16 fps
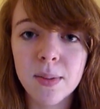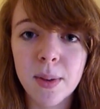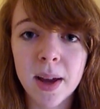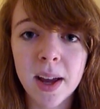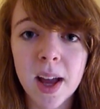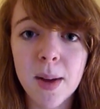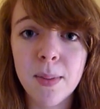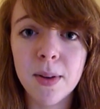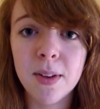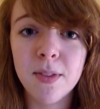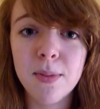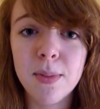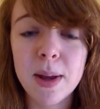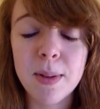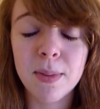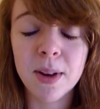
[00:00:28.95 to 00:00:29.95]
by a couple of
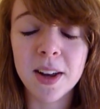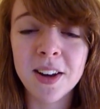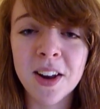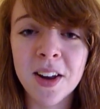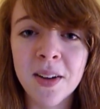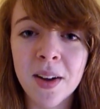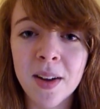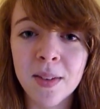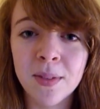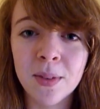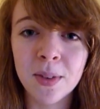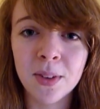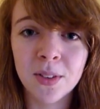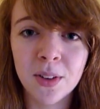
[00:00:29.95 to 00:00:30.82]
people I know I'm